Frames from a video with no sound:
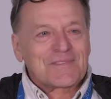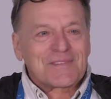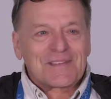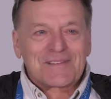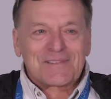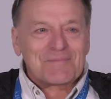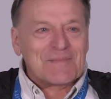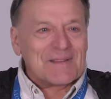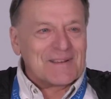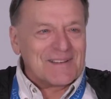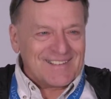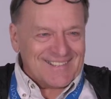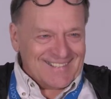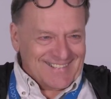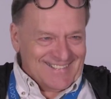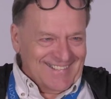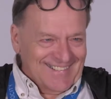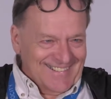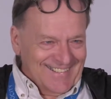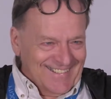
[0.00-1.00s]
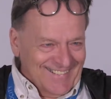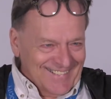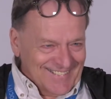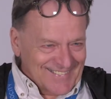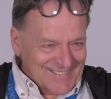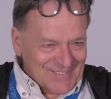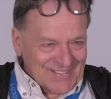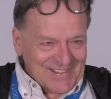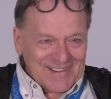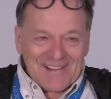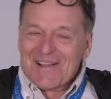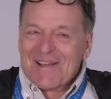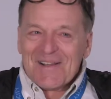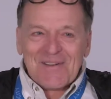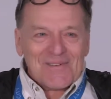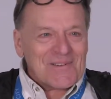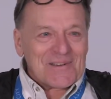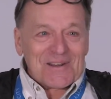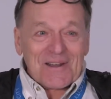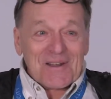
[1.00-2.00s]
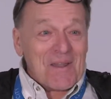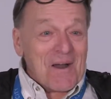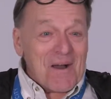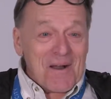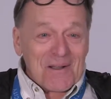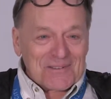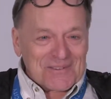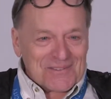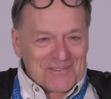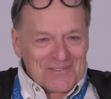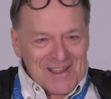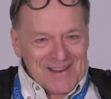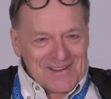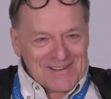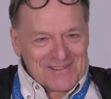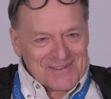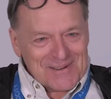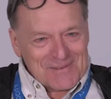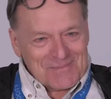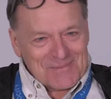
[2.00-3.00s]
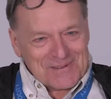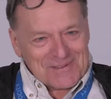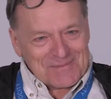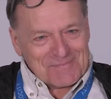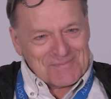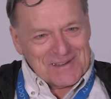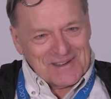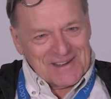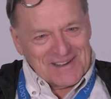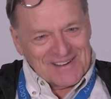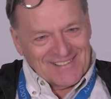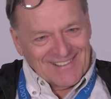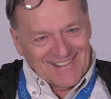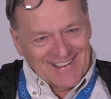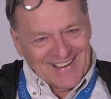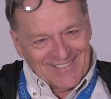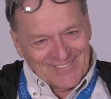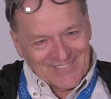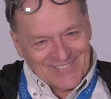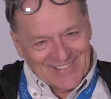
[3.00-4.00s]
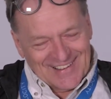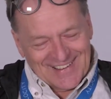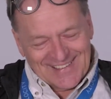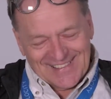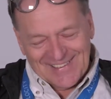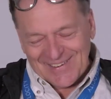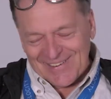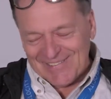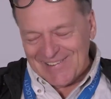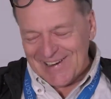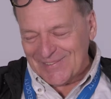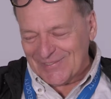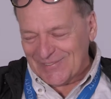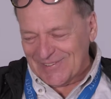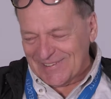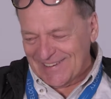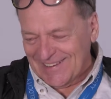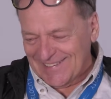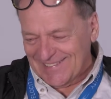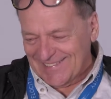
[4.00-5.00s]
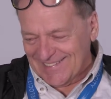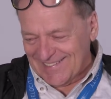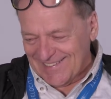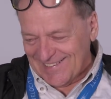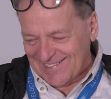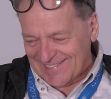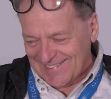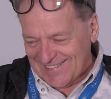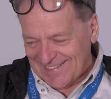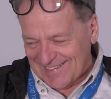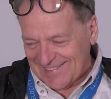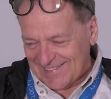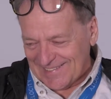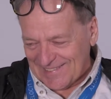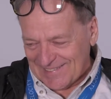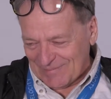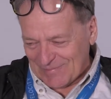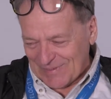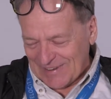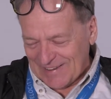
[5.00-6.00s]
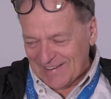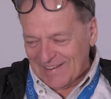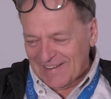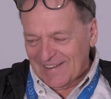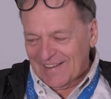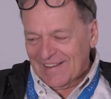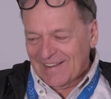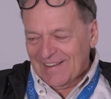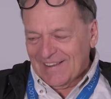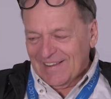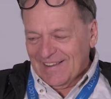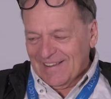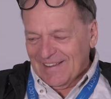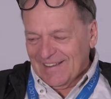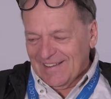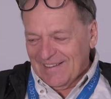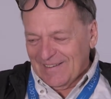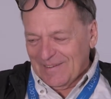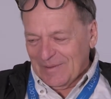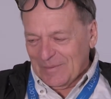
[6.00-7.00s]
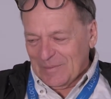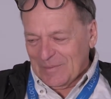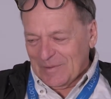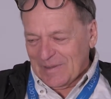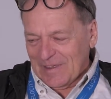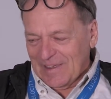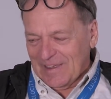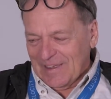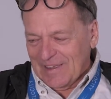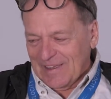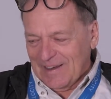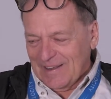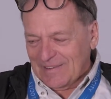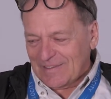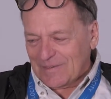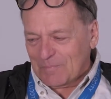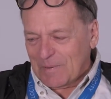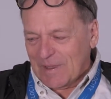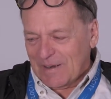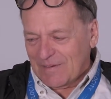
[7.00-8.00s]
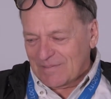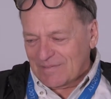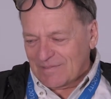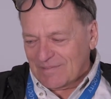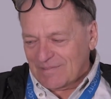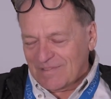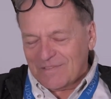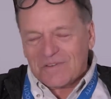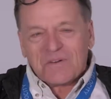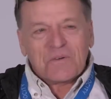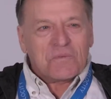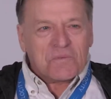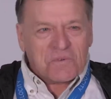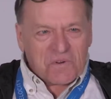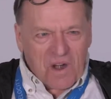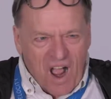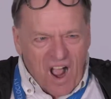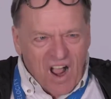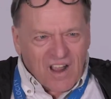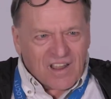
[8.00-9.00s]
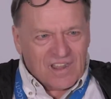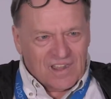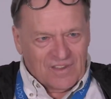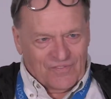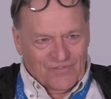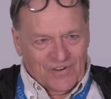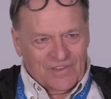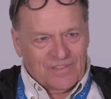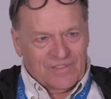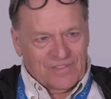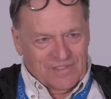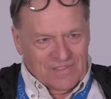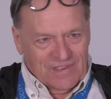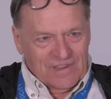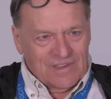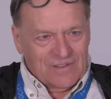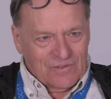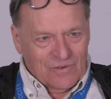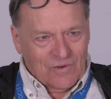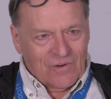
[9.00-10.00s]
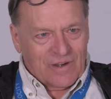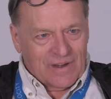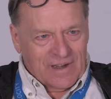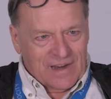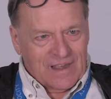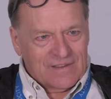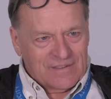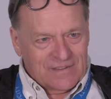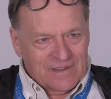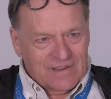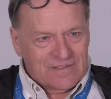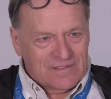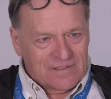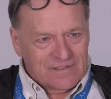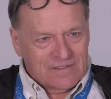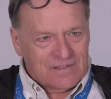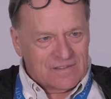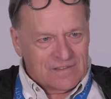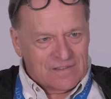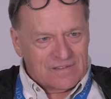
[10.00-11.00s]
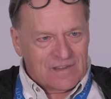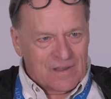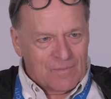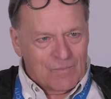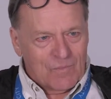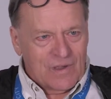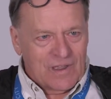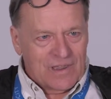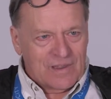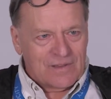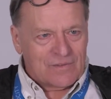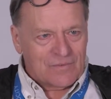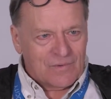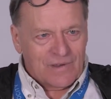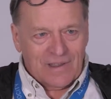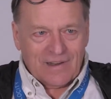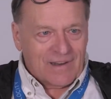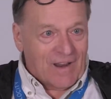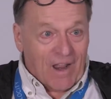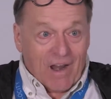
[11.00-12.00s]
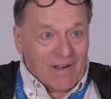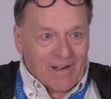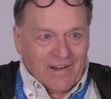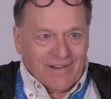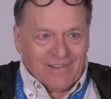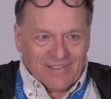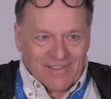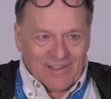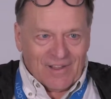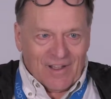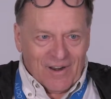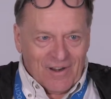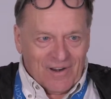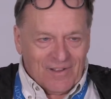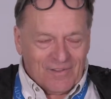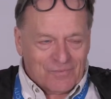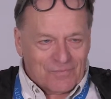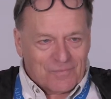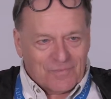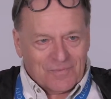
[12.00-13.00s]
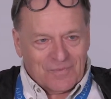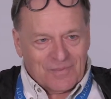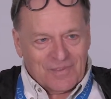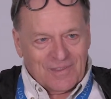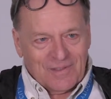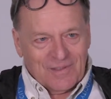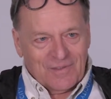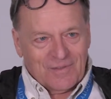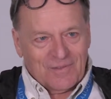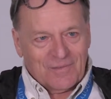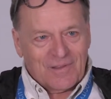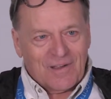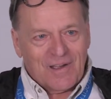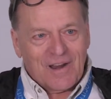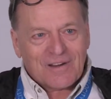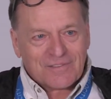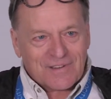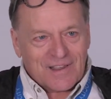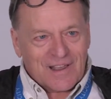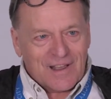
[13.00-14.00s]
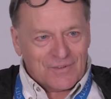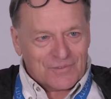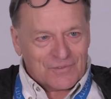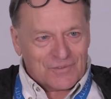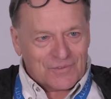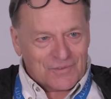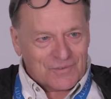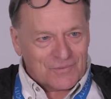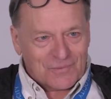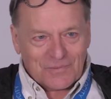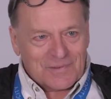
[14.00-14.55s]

what a long, strange trip it's been, right? Like the Grateful Dead song says. But and it's been rocky for these organizations in some ways, right? The Arts Council,